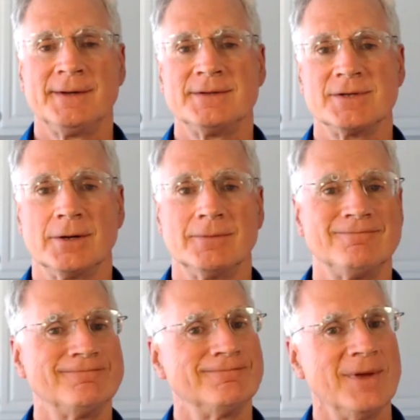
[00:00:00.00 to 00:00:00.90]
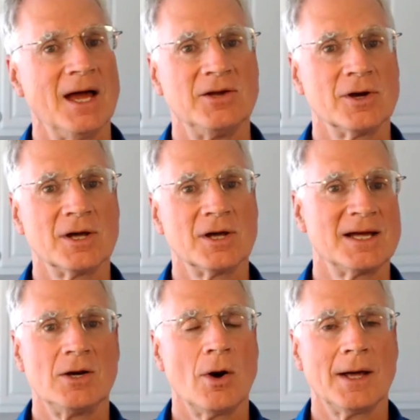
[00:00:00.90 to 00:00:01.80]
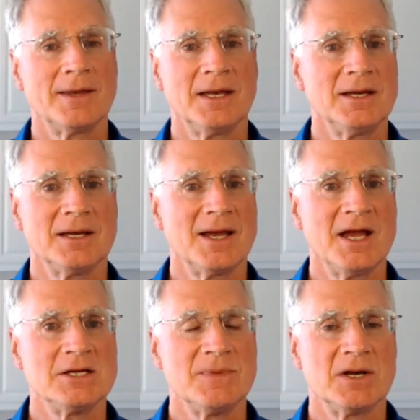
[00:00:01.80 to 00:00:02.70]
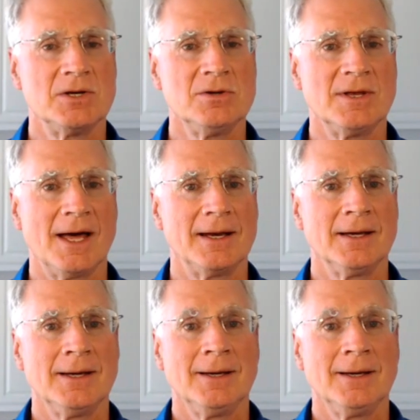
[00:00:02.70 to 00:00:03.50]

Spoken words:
So yeah, you're going to say, no, they didn't engage me to do that.